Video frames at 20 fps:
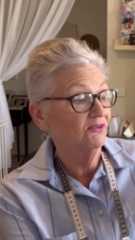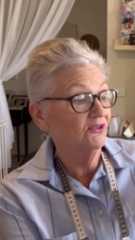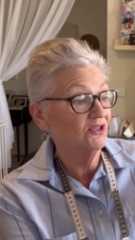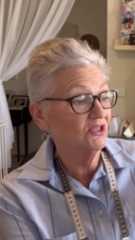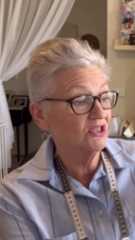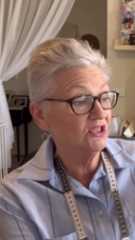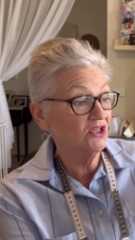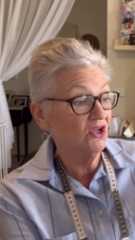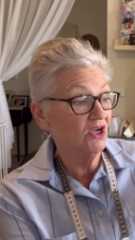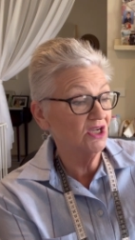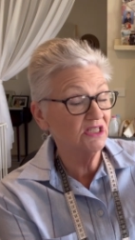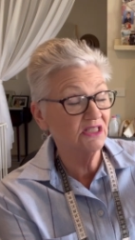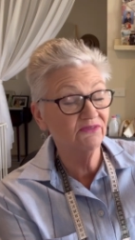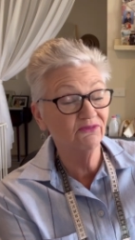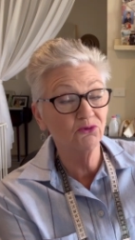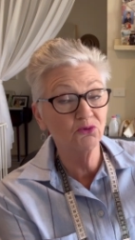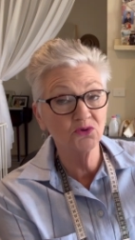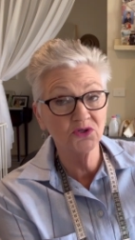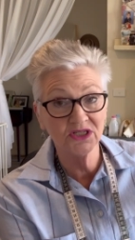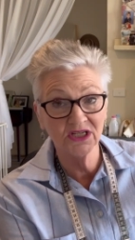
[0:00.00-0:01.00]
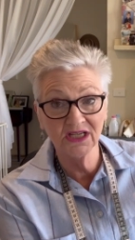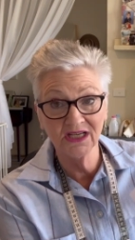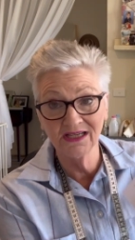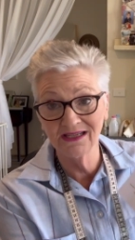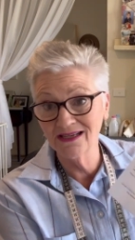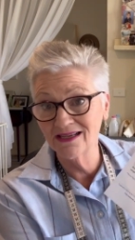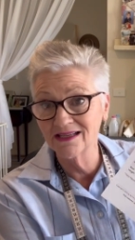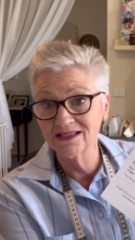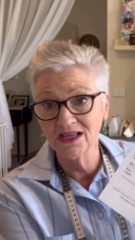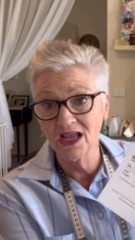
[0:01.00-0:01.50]
the size 14
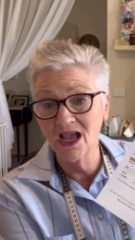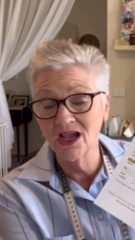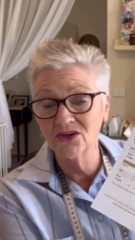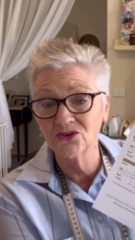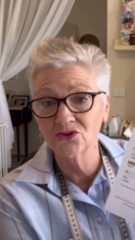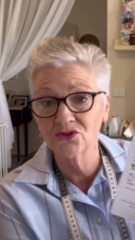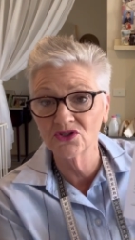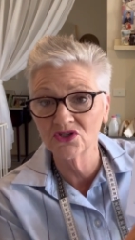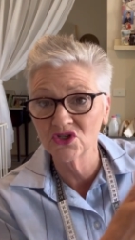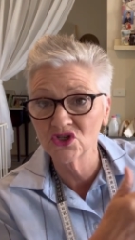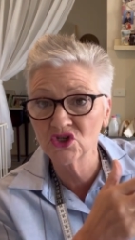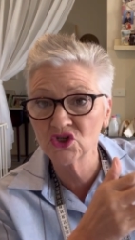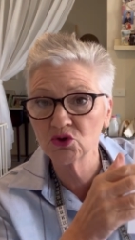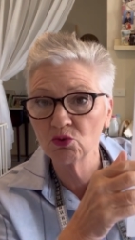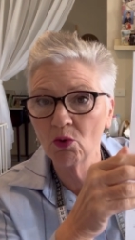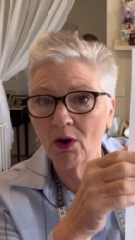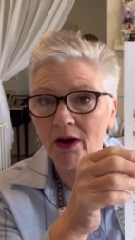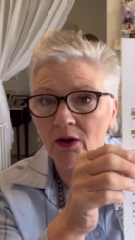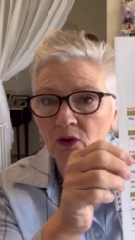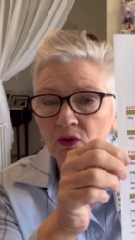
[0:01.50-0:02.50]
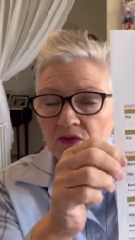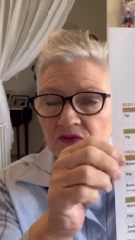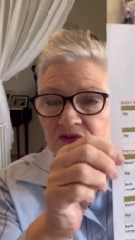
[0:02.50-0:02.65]
is 112